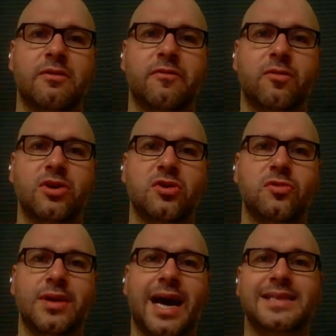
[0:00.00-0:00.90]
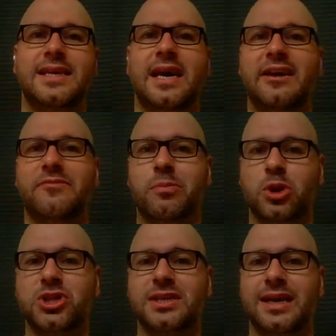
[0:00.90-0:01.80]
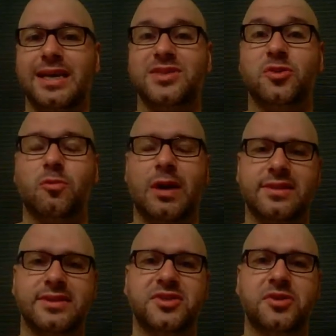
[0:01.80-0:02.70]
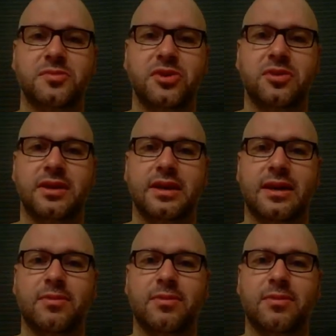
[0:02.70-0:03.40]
for you not to have merchandise around this community.